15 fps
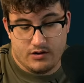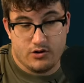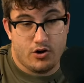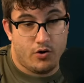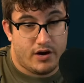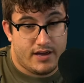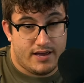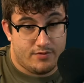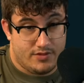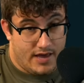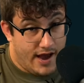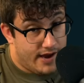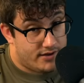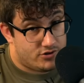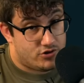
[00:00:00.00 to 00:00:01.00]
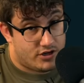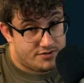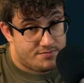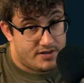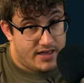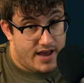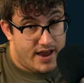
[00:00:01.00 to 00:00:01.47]
No, that, trust
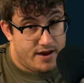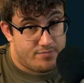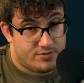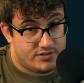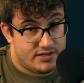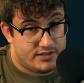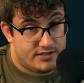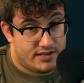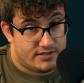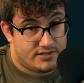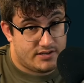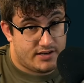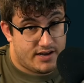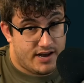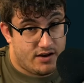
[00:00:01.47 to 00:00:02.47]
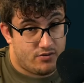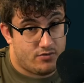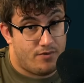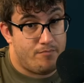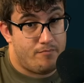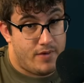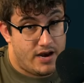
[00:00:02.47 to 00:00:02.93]
me, that eight percent takes into
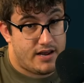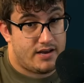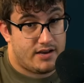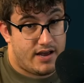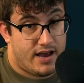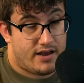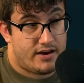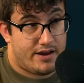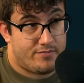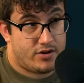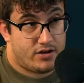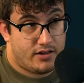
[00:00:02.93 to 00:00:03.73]
account many economic